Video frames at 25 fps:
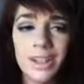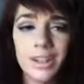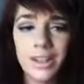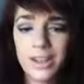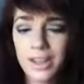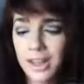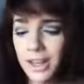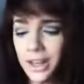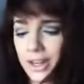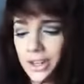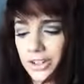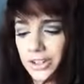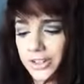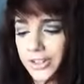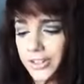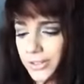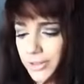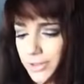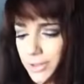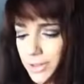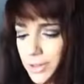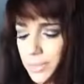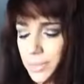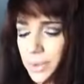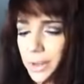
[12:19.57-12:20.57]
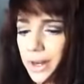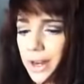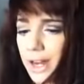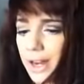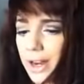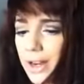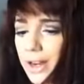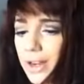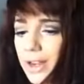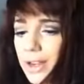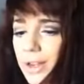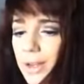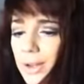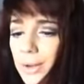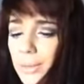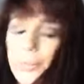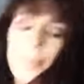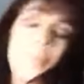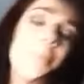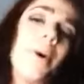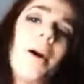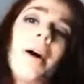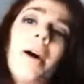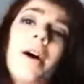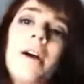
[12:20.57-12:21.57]
that I just used to put on.
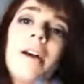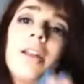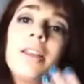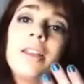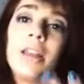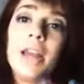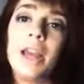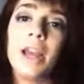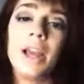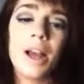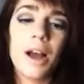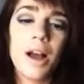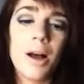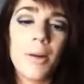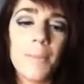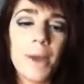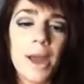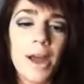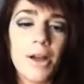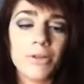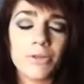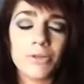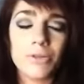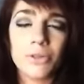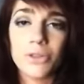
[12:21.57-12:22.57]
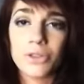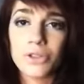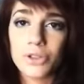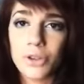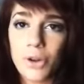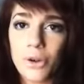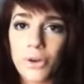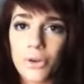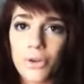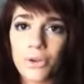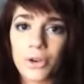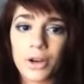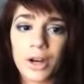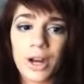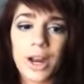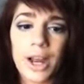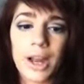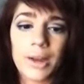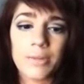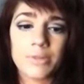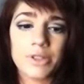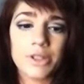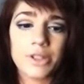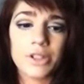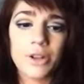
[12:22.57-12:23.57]
But they come out so great.
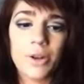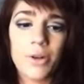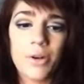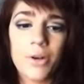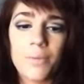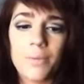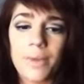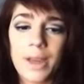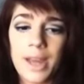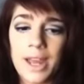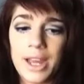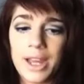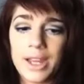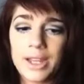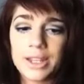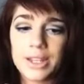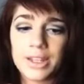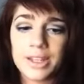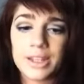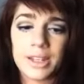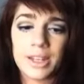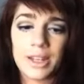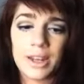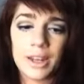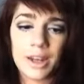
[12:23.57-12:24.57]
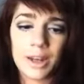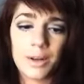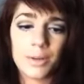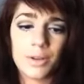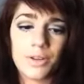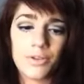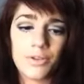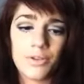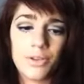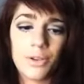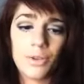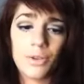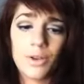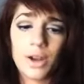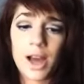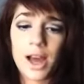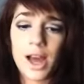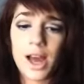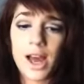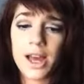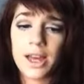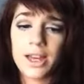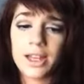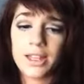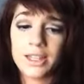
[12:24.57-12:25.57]
I'm so amazed. If you
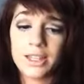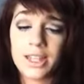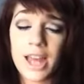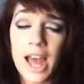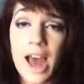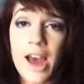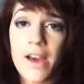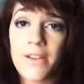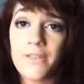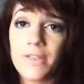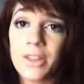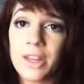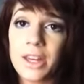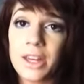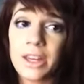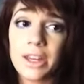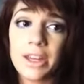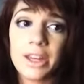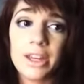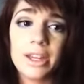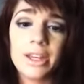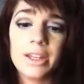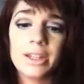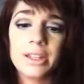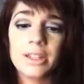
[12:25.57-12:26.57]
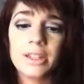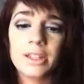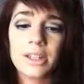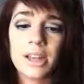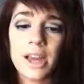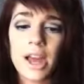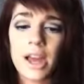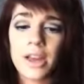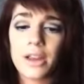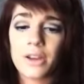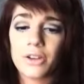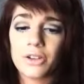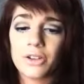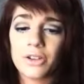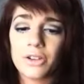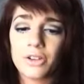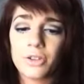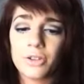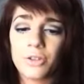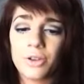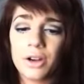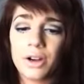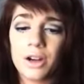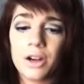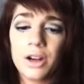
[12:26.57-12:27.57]
guys have these at your
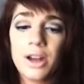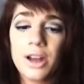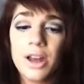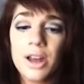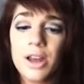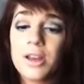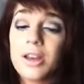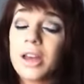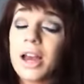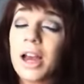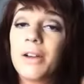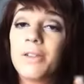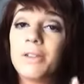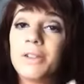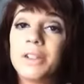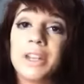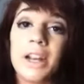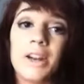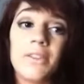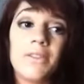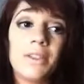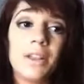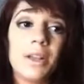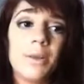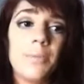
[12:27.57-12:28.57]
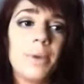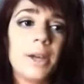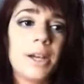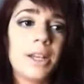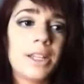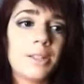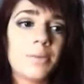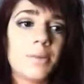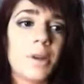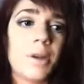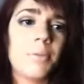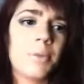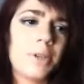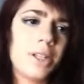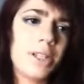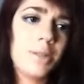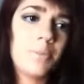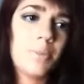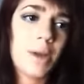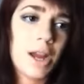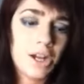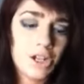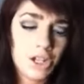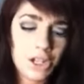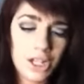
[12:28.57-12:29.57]
store, I would definitely pick some up,
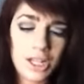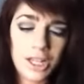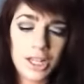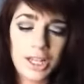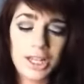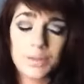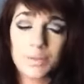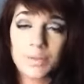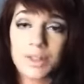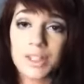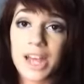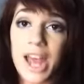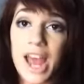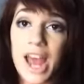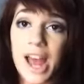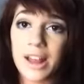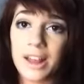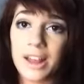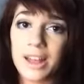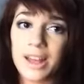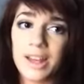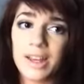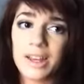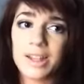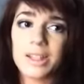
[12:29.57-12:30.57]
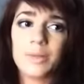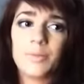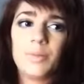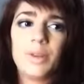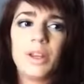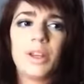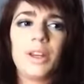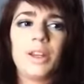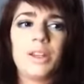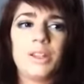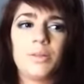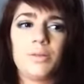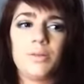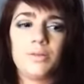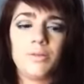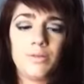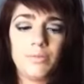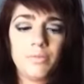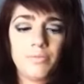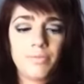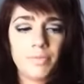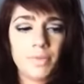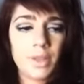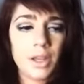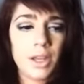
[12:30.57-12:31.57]
especially these metallics, because
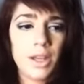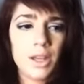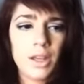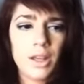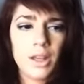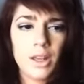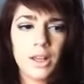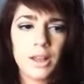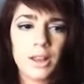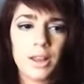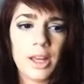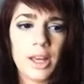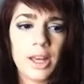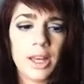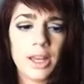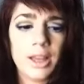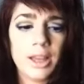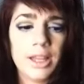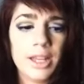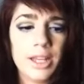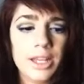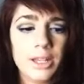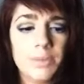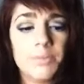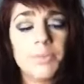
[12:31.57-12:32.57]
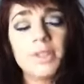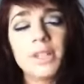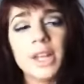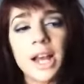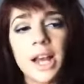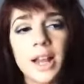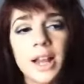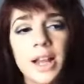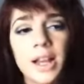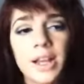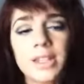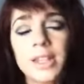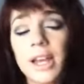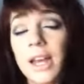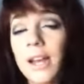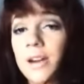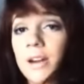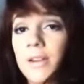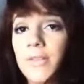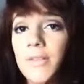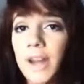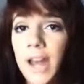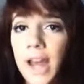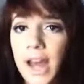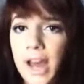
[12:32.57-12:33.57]
like these metallics, I don't
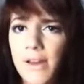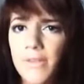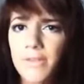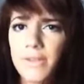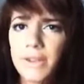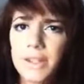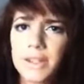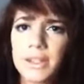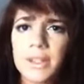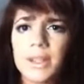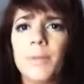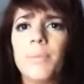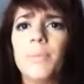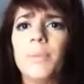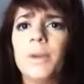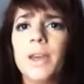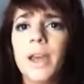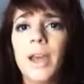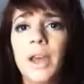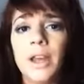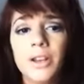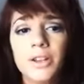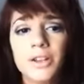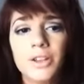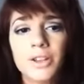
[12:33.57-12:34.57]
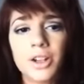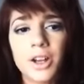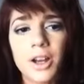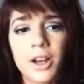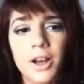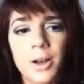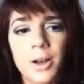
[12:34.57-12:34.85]
even have these in the BH